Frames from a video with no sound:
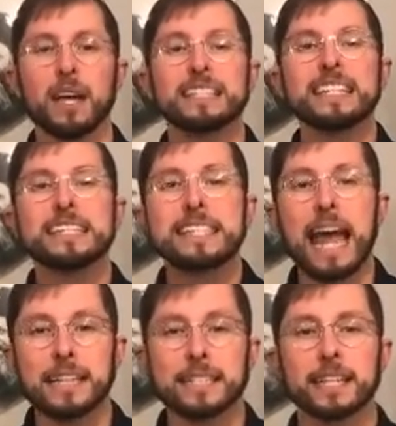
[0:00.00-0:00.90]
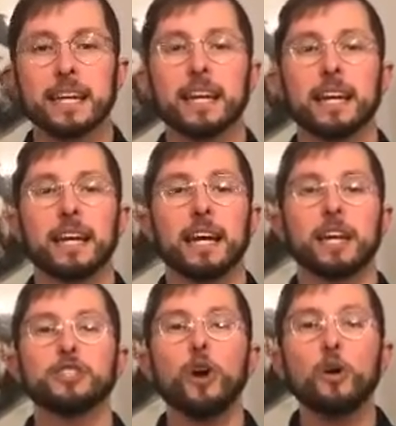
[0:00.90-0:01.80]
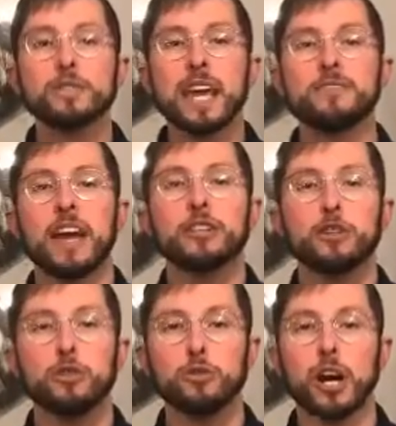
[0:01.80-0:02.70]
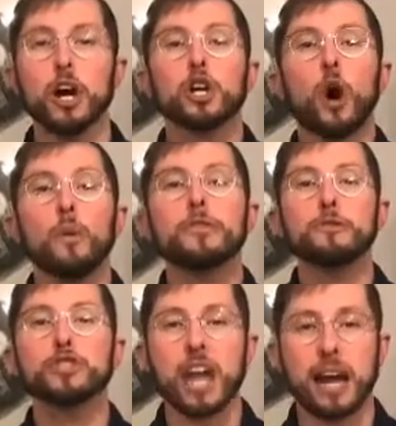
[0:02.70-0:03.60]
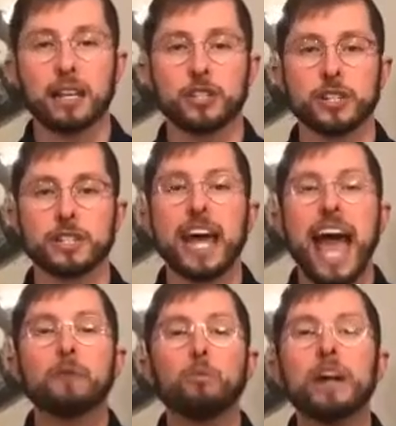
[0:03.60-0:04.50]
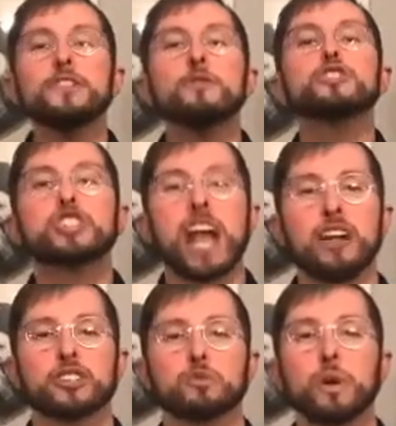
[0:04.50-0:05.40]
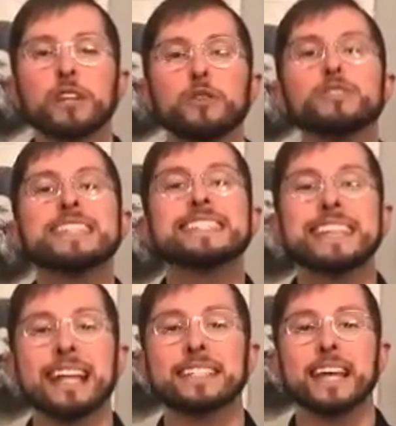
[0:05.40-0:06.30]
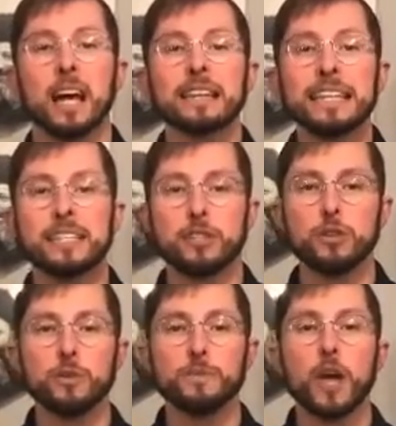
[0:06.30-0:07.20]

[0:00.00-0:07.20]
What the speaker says: Descent. Yosef and Yehuda going through challenges. And what are those challenges? What do those descents lead to?